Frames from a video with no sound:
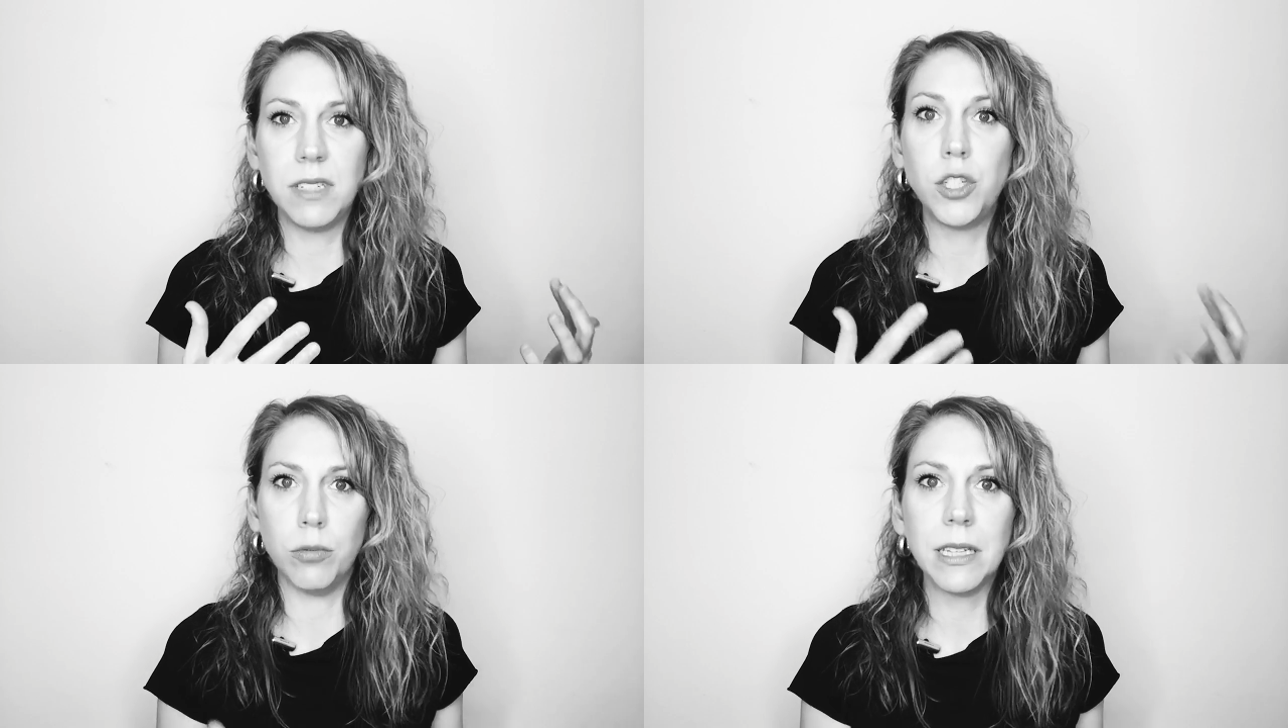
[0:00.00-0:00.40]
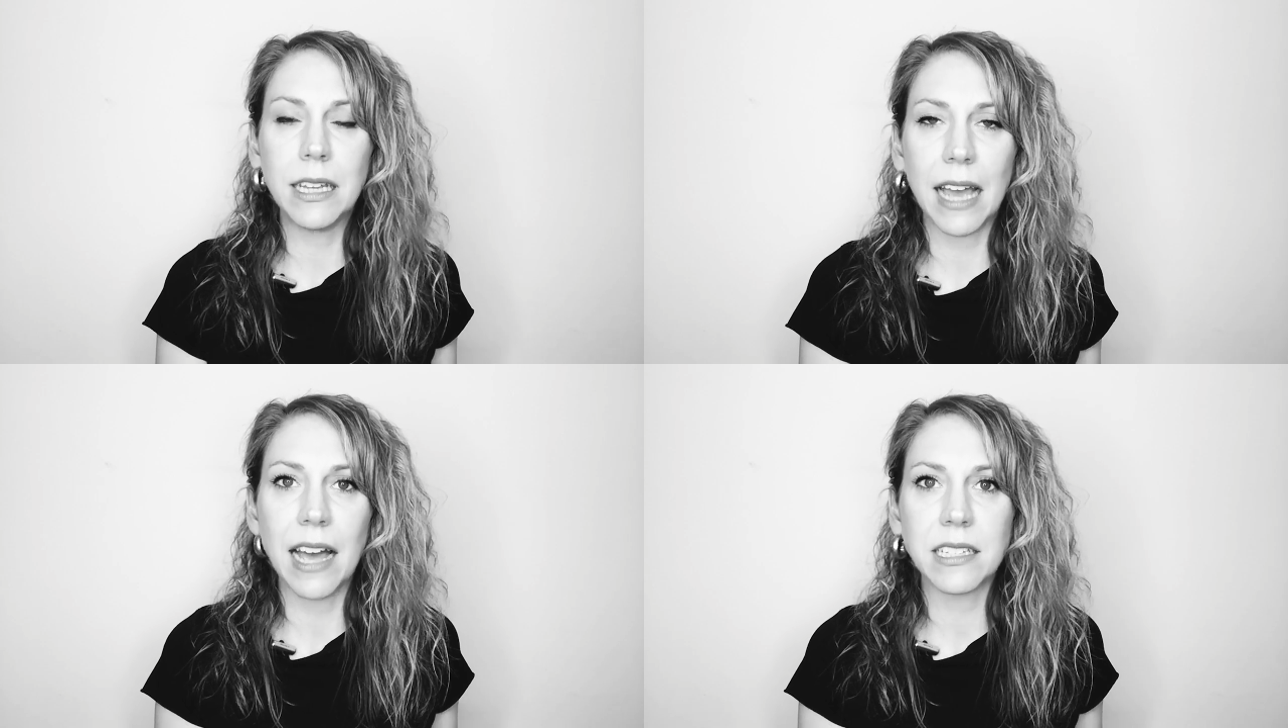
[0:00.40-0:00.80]
doing
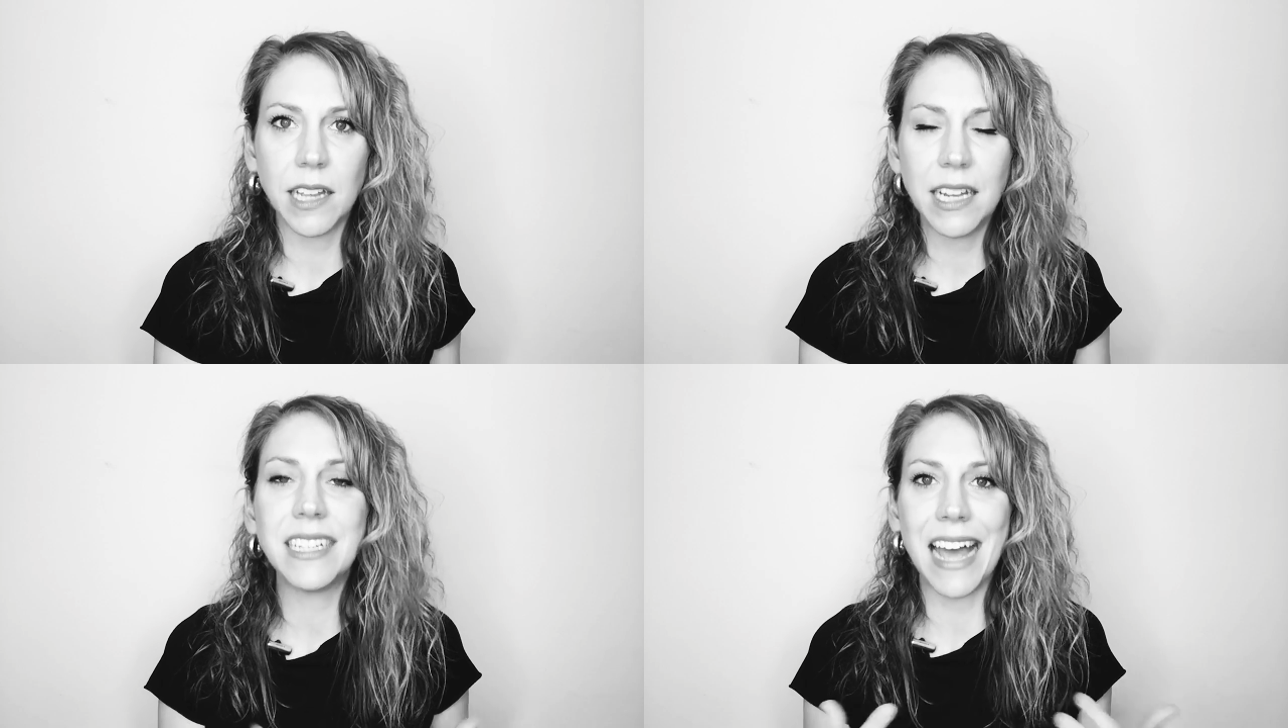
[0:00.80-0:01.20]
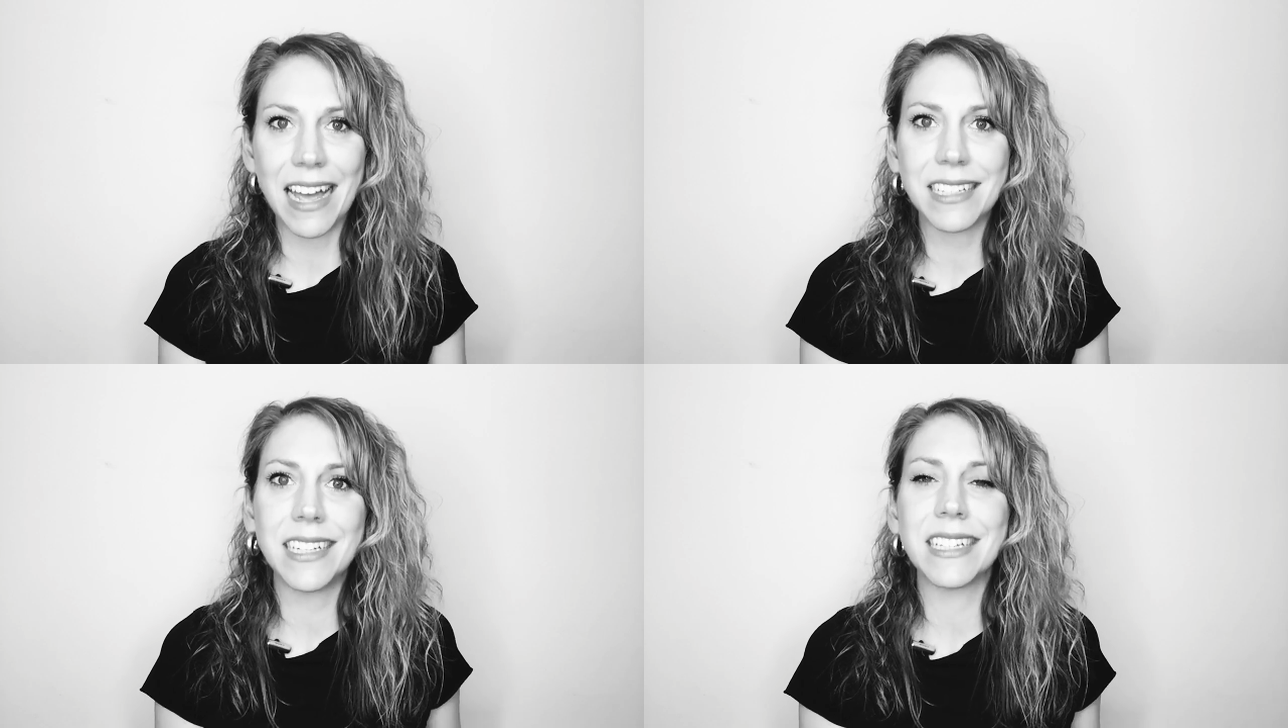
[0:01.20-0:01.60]
the gaslighting,
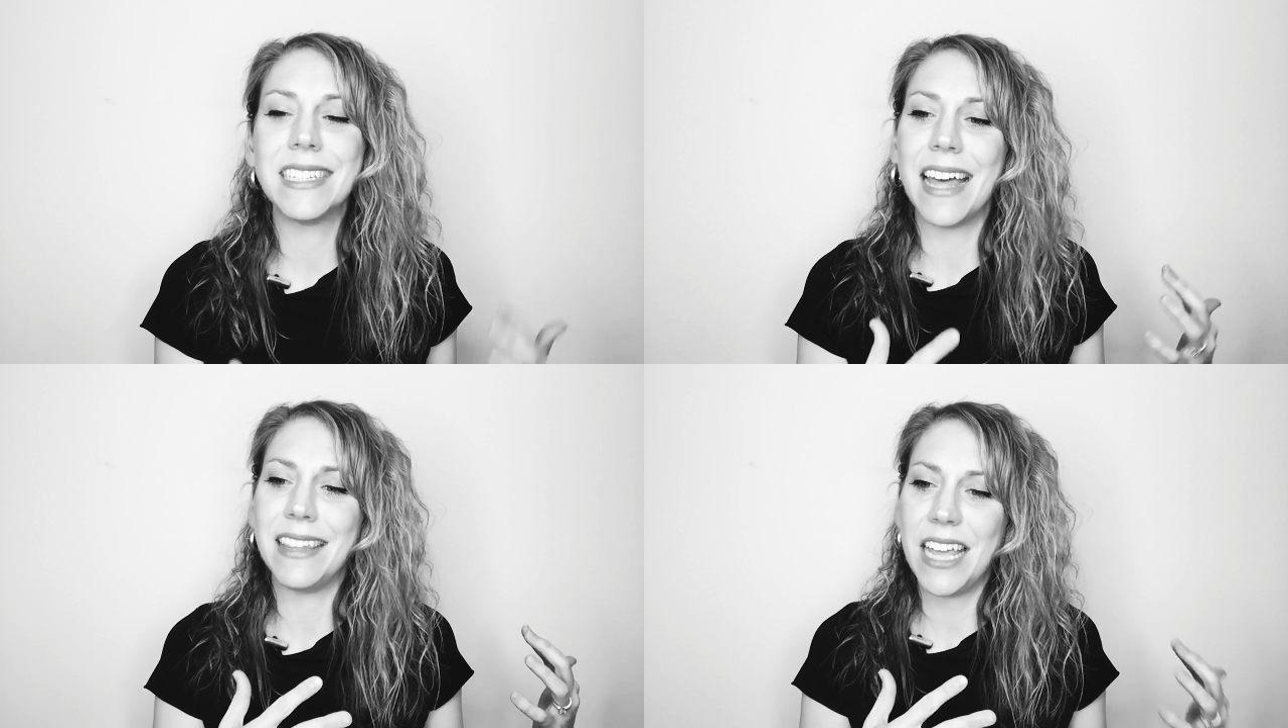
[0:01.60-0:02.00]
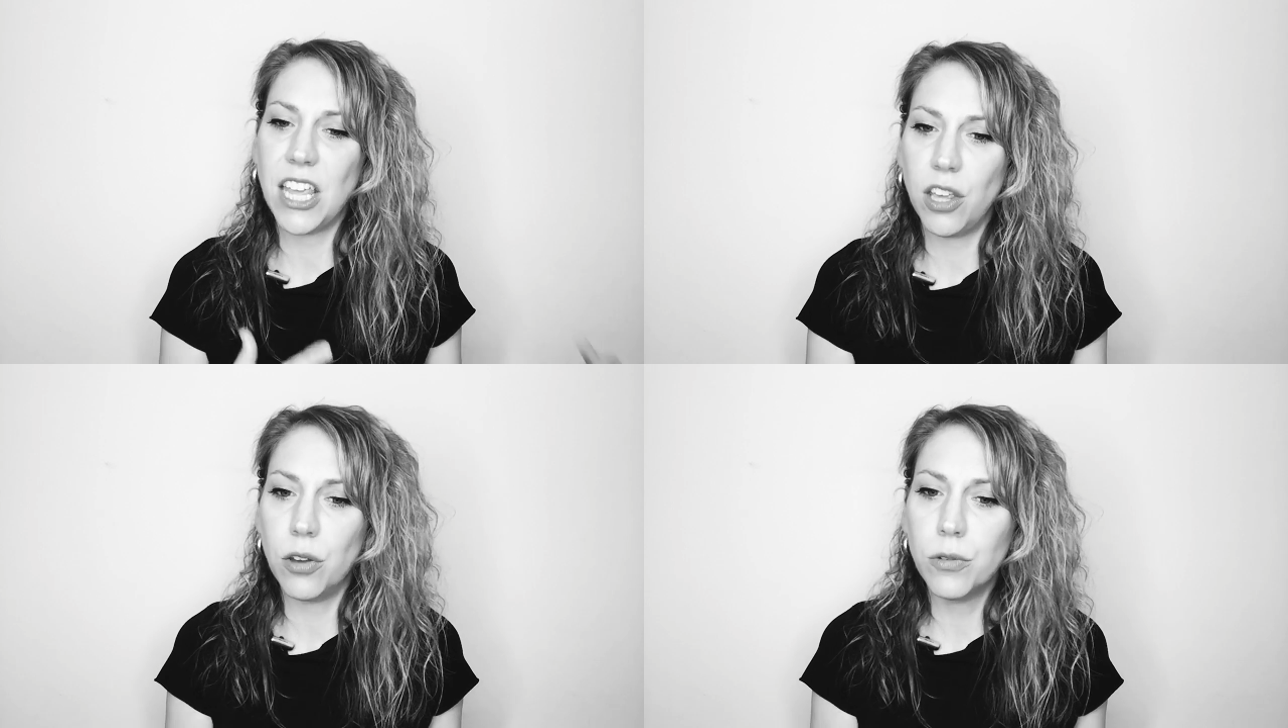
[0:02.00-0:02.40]
tactics that they
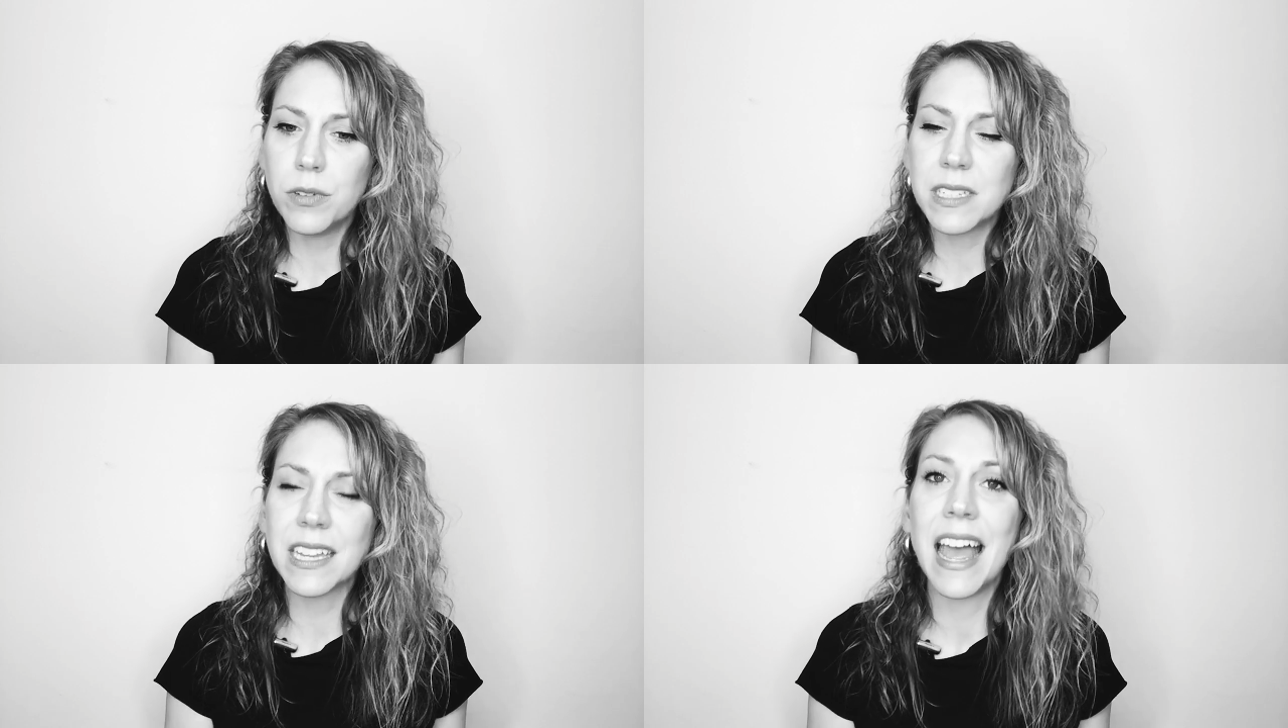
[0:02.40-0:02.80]
use,